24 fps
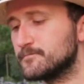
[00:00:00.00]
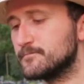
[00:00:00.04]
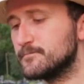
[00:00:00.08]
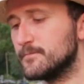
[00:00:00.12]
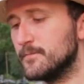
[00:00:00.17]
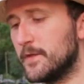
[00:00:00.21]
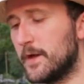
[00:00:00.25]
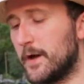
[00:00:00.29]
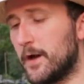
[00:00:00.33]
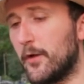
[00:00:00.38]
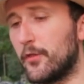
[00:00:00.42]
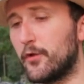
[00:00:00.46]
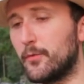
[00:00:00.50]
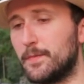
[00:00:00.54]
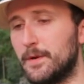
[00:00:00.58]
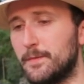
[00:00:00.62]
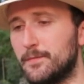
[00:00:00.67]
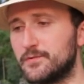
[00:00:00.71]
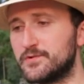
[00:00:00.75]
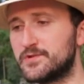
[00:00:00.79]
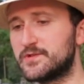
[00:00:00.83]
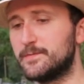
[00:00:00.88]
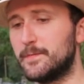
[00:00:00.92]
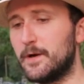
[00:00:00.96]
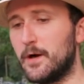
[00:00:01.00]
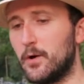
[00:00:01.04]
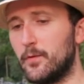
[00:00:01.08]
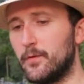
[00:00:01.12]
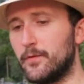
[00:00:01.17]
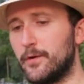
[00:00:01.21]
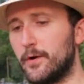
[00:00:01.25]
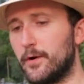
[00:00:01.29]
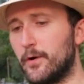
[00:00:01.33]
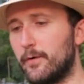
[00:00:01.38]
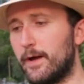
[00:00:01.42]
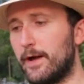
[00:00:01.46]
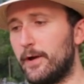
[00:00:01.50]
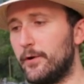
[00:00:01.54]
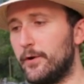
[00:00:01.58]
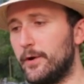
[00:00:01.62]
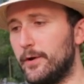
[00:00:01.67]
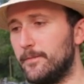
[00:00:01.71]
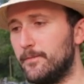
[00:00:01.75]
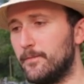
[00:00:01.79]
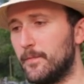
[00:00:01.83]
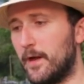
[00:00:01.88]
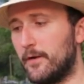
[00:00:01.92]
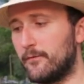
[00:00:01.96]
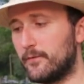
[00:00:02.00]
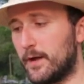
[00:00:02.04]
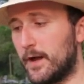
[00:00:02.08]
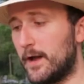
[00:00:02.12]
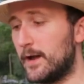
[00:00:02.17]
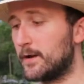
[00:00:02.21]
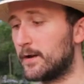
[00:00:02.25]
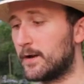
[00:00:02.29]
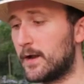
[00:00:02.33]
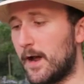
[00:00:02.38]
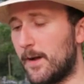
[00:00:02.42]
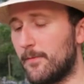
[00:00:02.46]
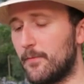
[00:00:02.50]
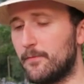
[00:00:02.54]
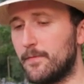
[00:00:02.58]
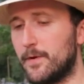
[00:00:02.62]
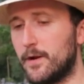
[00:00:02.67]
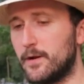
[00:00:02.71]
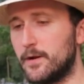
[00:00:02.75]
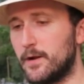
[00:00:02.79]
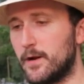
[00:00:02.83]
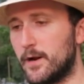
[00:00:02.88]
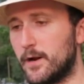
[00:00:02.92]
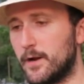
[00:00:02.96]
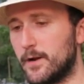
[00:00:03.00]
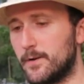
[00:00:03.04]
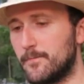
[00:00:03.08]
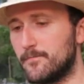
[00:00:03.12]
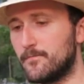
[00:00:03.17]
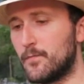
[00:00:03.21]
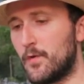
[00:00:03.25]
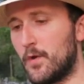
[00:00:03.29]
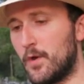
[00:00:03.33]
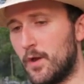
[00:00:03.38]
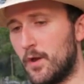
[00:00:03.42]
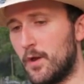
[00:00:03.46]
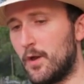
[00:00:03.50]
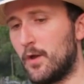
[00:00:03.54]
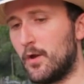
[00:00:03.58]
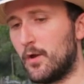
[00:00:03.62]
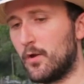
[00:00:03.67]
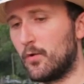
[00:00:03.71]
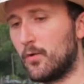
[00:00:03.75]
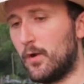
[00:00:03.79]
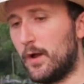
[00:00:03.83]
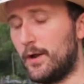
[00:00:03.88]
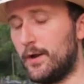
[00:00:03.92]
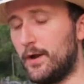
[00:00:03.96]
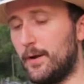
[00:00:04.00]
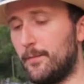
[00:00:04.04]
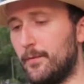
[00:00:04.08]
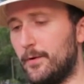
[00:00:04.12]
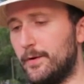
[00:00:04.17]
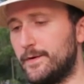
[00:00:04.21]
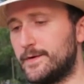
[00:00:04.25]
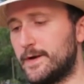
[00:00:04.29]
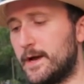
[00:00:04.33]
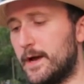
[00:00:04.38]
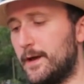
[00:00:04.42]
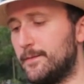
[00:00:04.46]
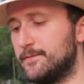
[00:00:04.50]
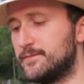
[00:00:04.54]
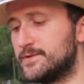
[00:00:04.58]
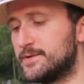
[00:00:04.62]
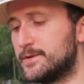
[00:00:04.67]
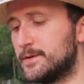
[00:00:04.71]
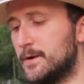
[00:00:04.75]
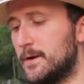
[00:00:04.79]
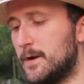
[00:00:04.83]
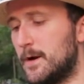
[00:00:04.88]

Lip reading: other people smell when they're around it. I've gotten complimented on it quite a number of times.